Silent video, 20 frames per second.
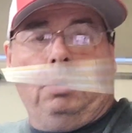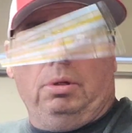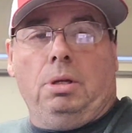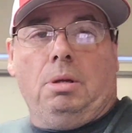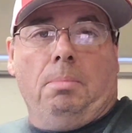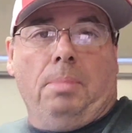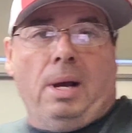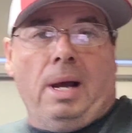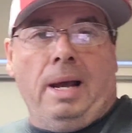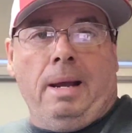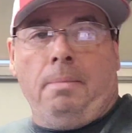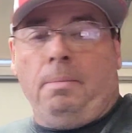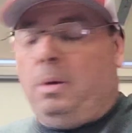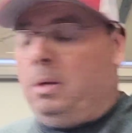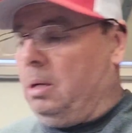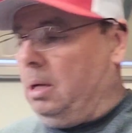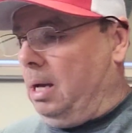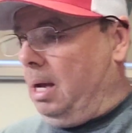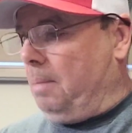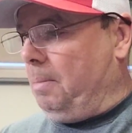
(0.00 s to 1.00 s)
You can buy them.
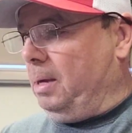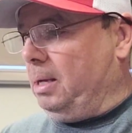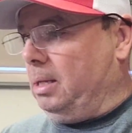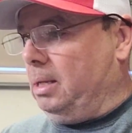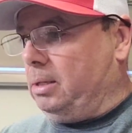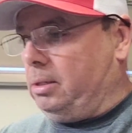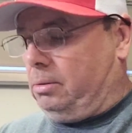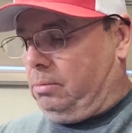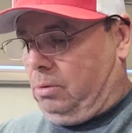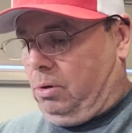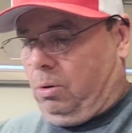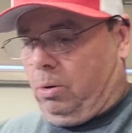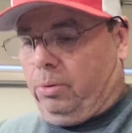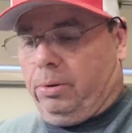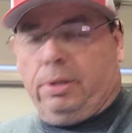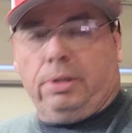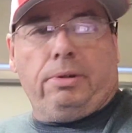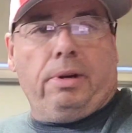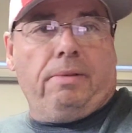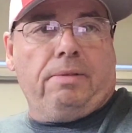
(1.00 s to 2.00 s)
I made this
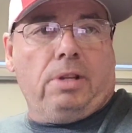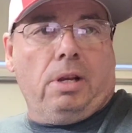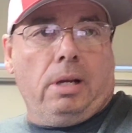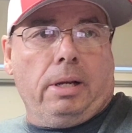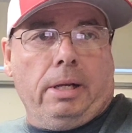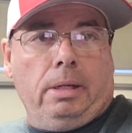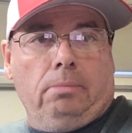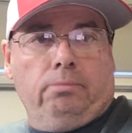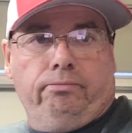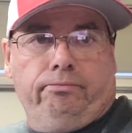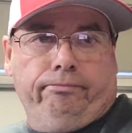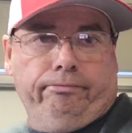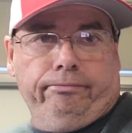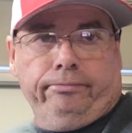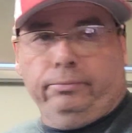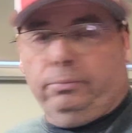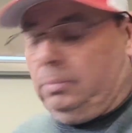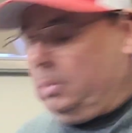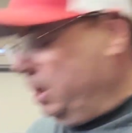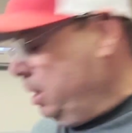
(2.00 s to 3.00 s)
1/4" strap socket.
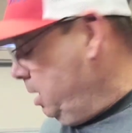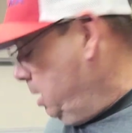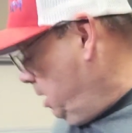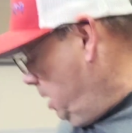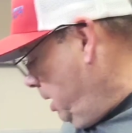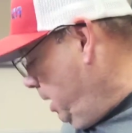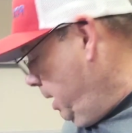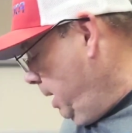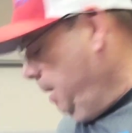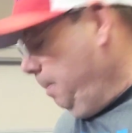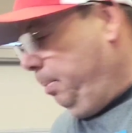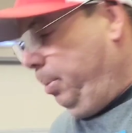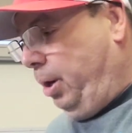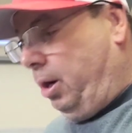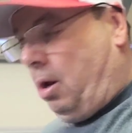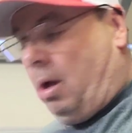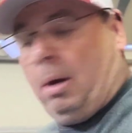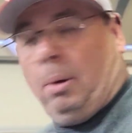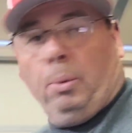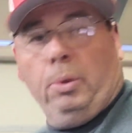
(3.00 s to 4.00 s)
Put
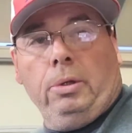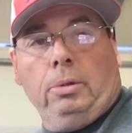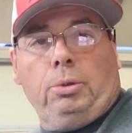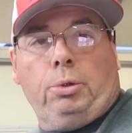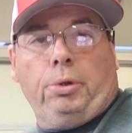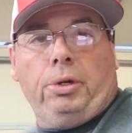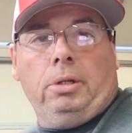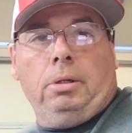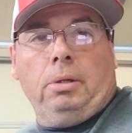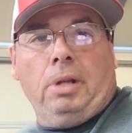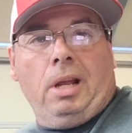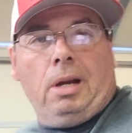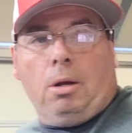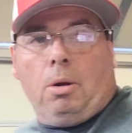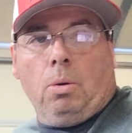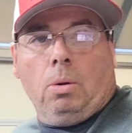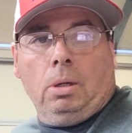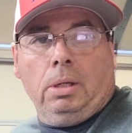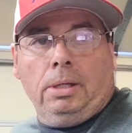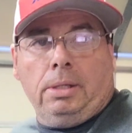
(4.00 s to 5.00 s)
it on a real drill, not a
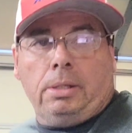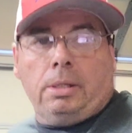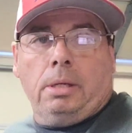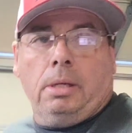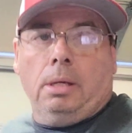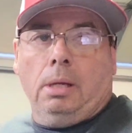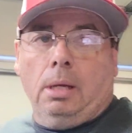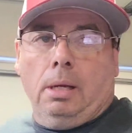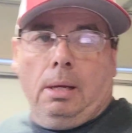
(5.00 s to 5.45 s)
cordless.